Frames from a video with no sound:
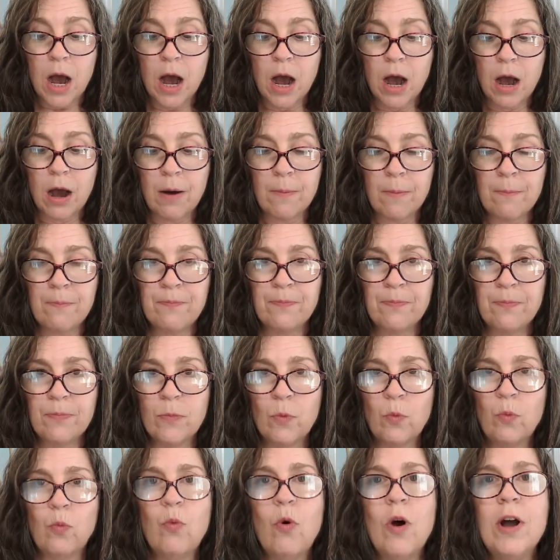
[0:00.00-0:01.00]
Um,
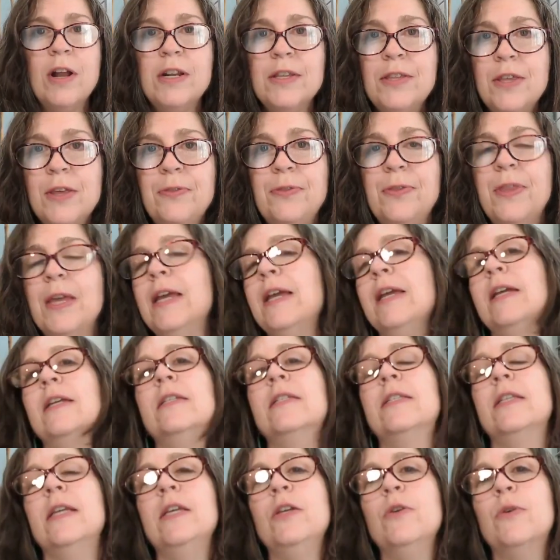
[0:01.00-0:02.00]
One of the
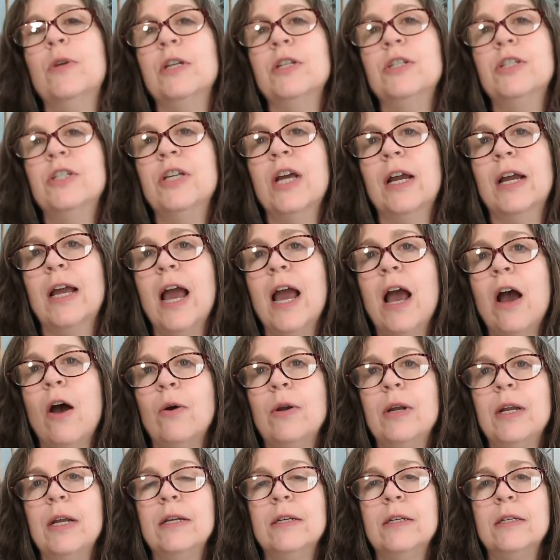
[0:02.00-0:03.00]
things that you can check
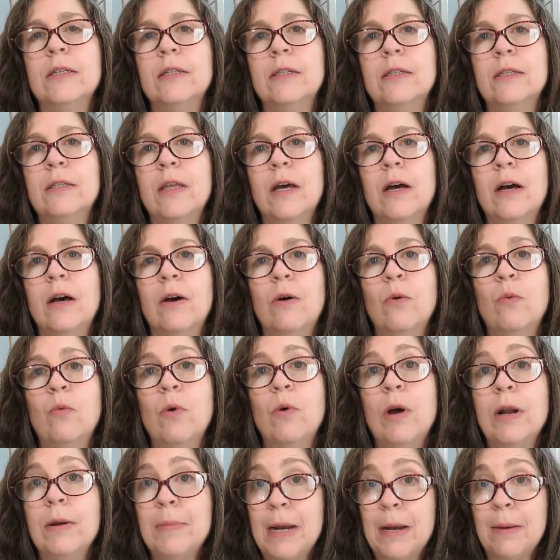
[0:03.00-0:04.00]
out is the
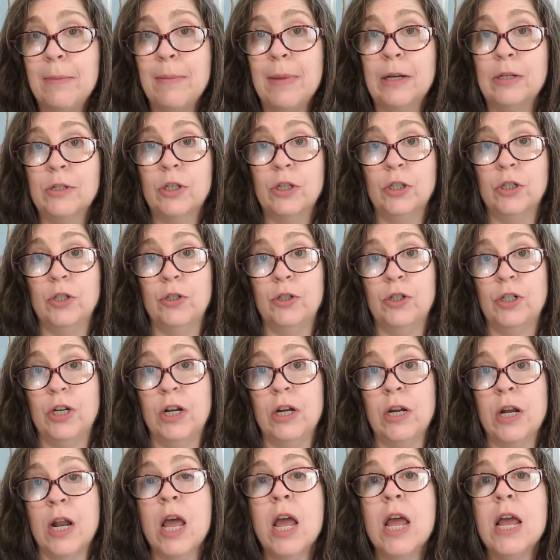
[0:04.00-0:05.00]
One Minute Mail
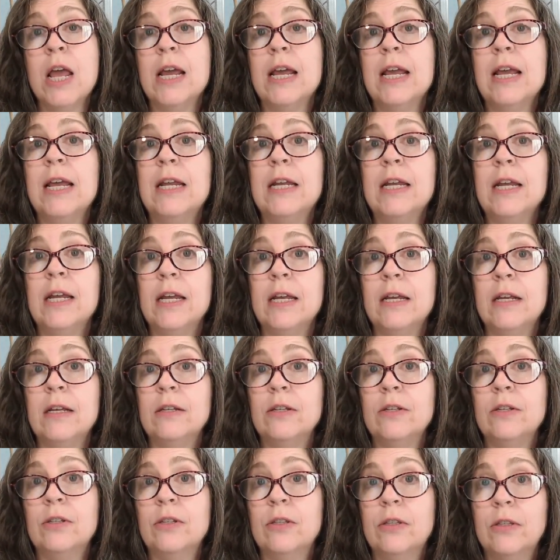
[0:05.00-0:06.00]
Solution. It
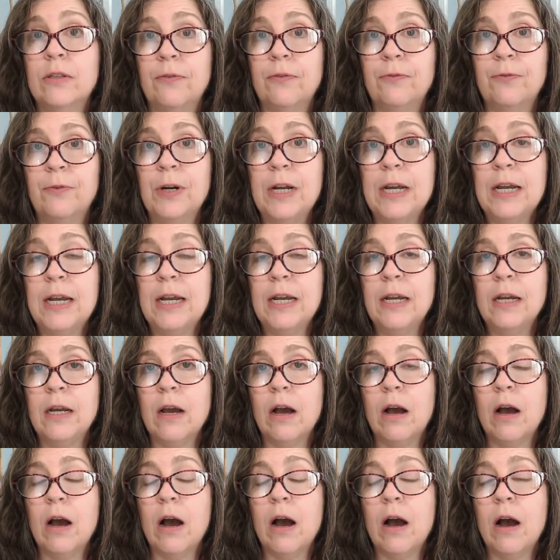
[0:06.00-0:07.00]
is the
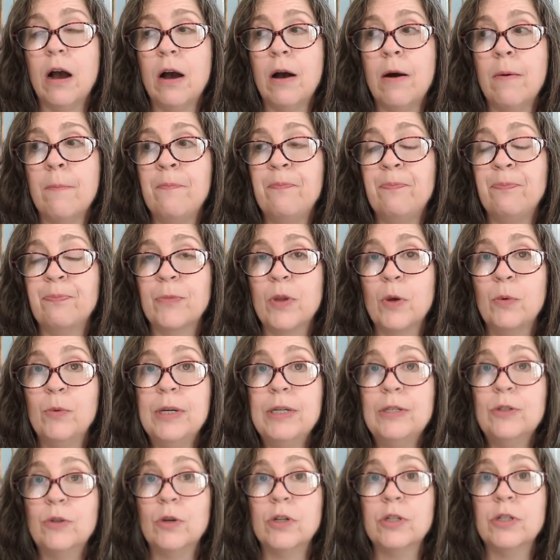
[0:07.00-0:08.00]
free um,
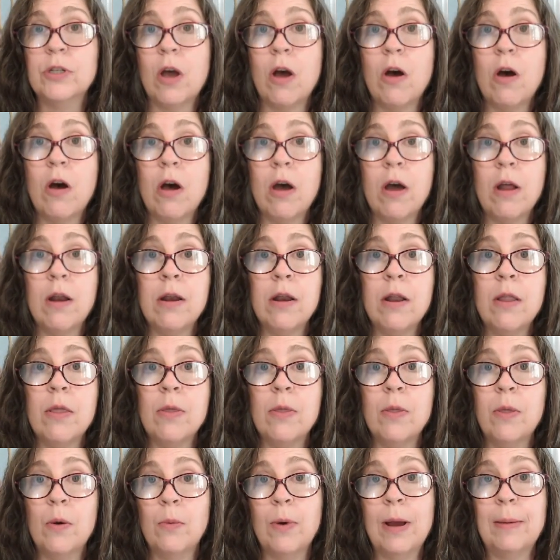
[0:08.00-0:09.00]
resource on
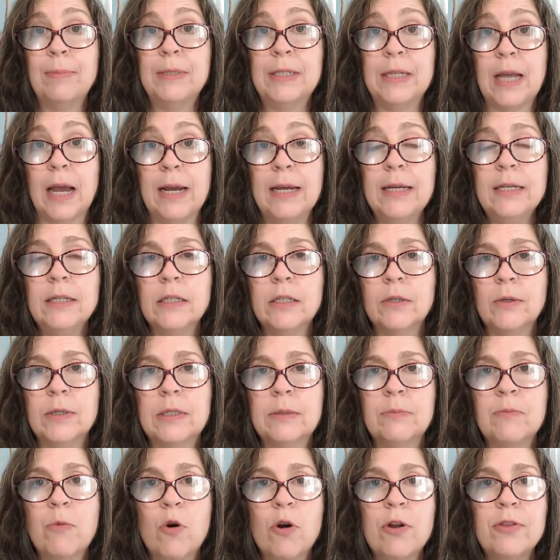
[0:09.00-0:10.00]
the website. So
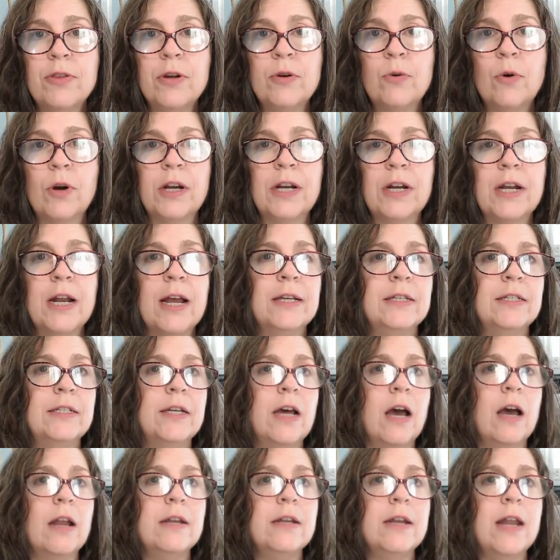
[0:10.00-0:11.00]
it's
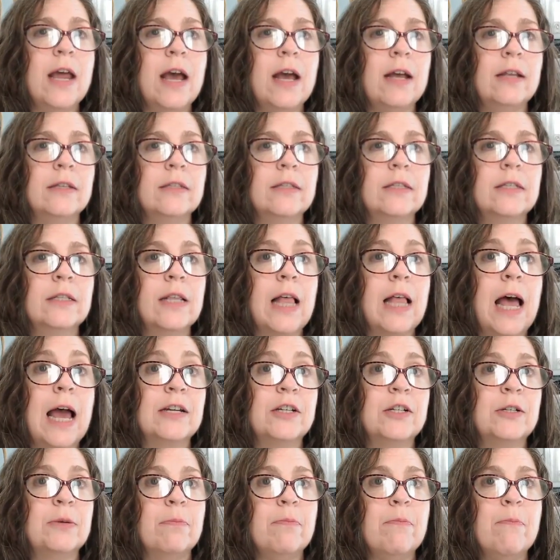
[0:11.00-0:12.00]
morethanorganized.net
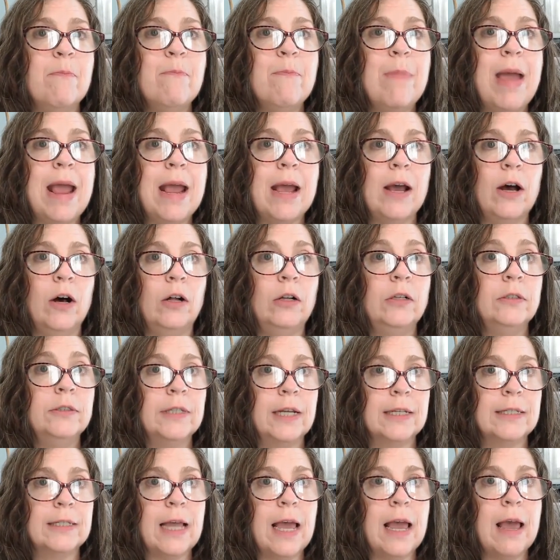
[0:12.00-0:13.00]
slash mail.
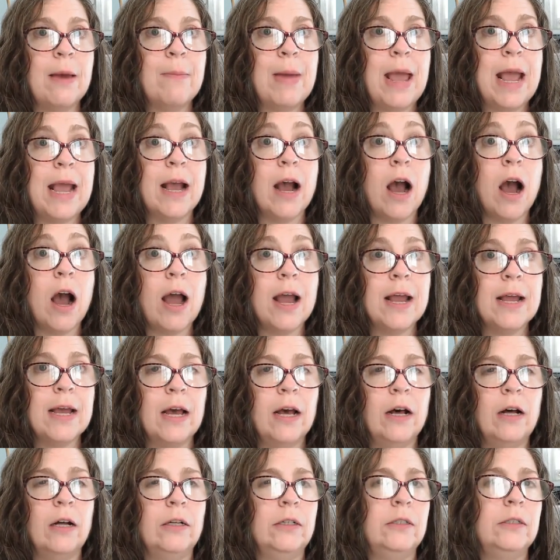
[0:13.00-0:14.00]
That's M A I
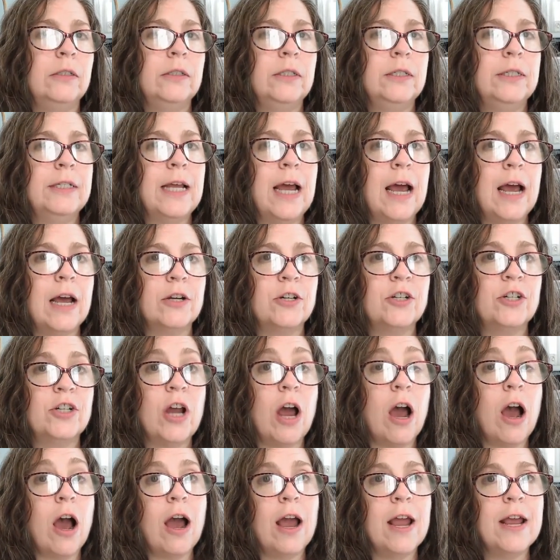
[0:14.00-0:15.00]
L dash
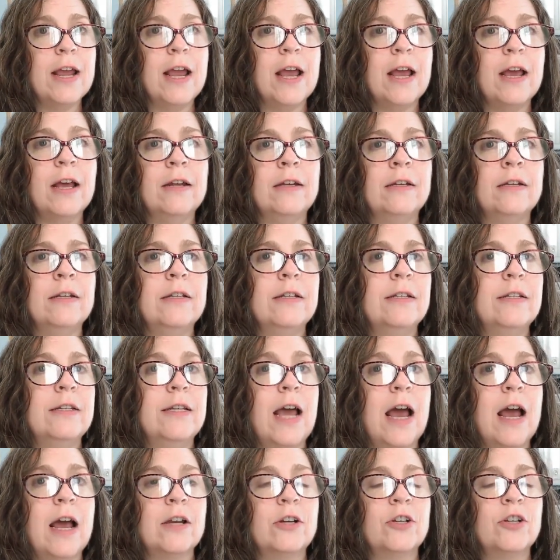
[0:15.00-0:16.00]
I N
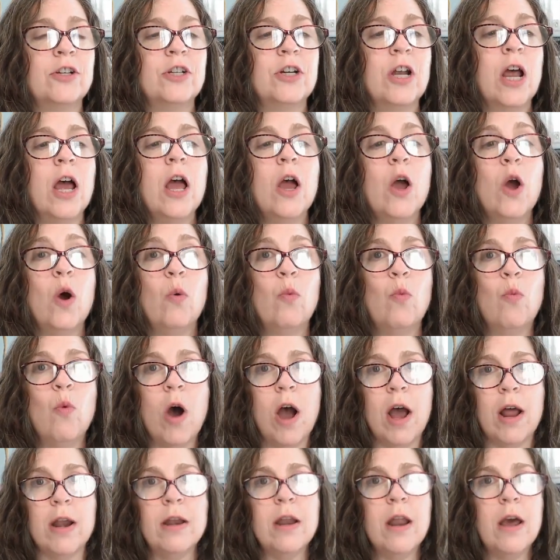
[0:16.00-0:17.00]
dash
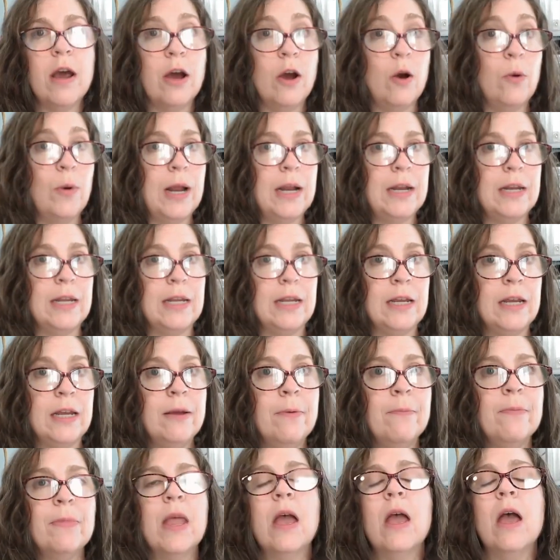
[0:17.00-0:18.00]
one, O N
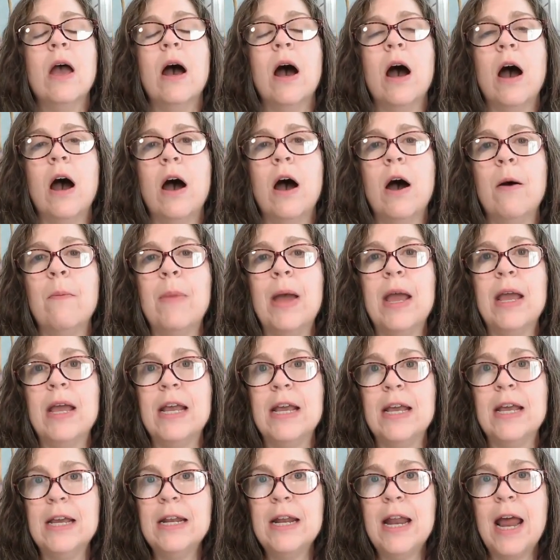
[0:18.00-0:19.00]
E. Um,
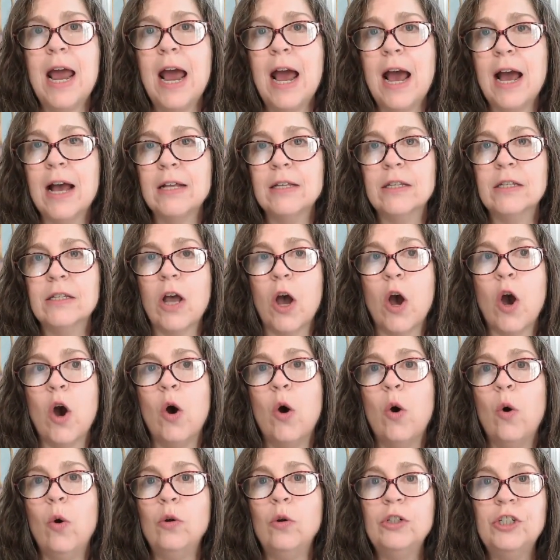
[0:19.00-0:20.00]
it has a
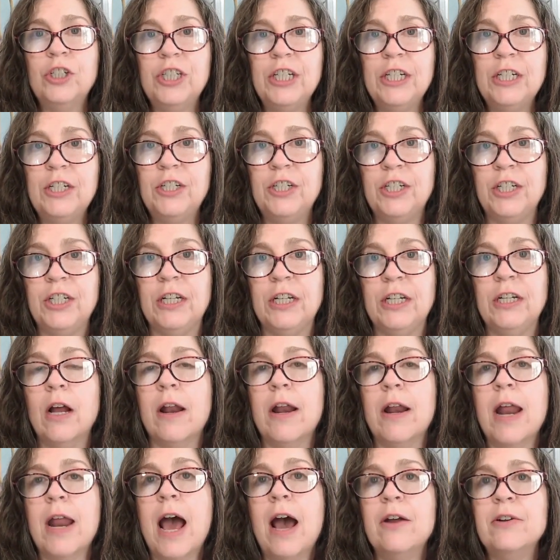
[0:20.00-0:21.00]
whole cheat sheet
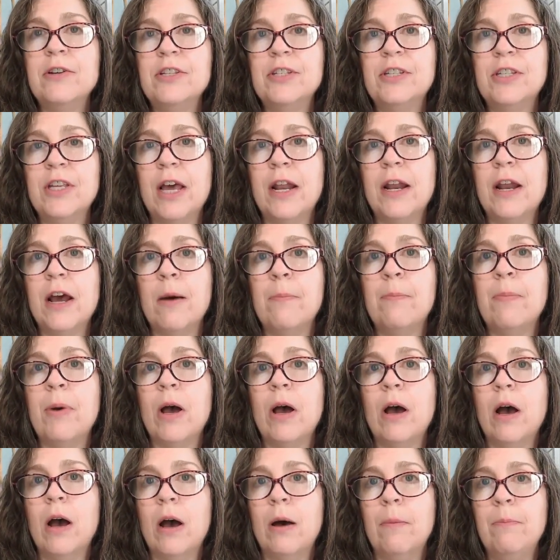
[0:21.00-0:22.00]
on how to set up
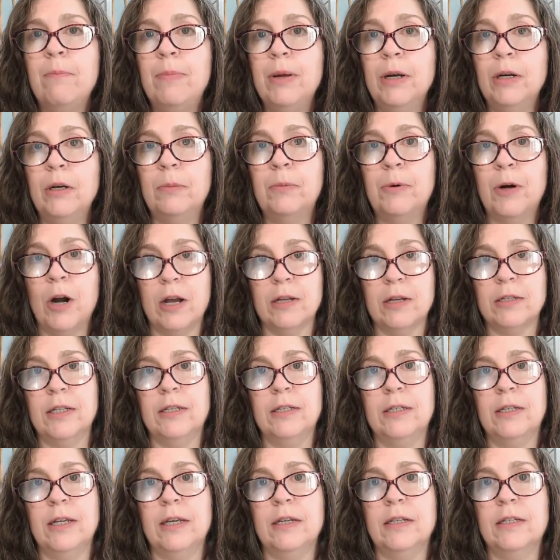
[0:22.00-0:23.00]
a bill
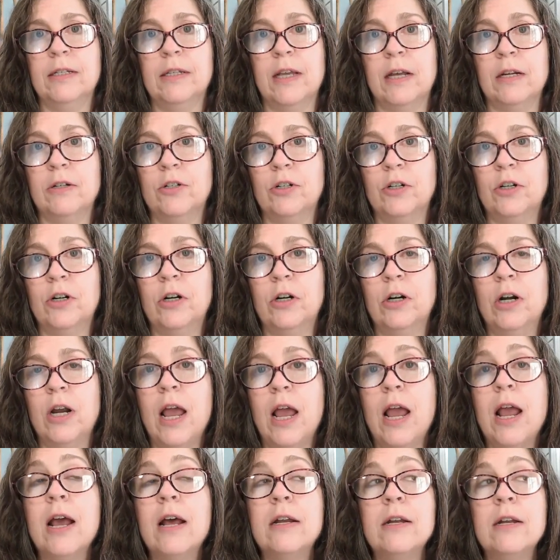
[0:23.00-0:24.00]
processing center.
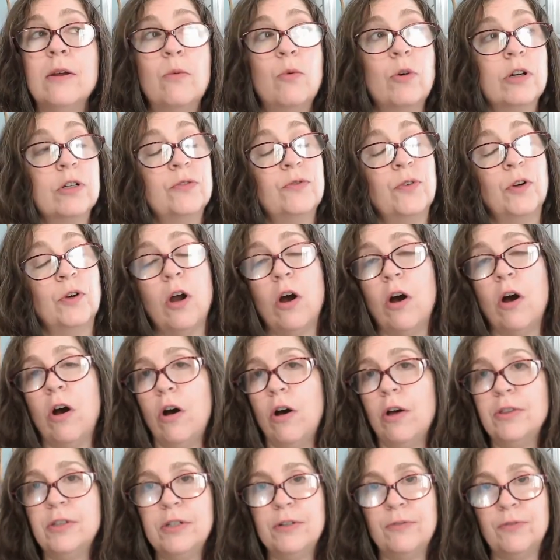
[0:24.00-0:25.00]
And it works for
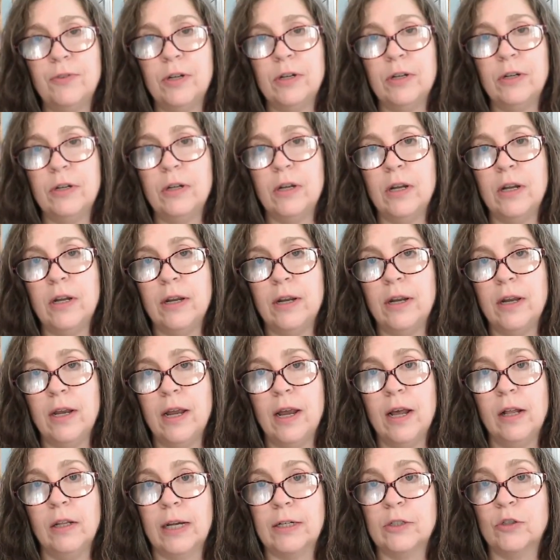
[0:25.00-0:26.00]
all the different
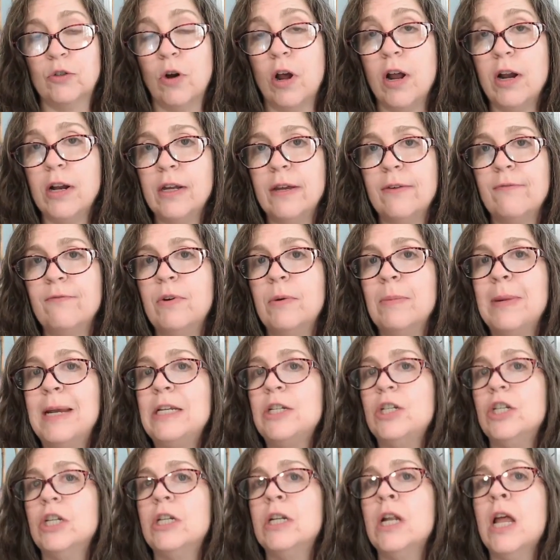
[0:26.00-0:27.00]
electronic
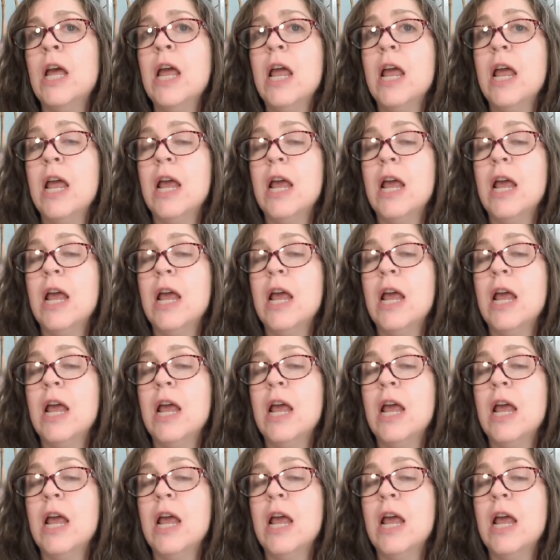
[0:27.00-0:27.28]
information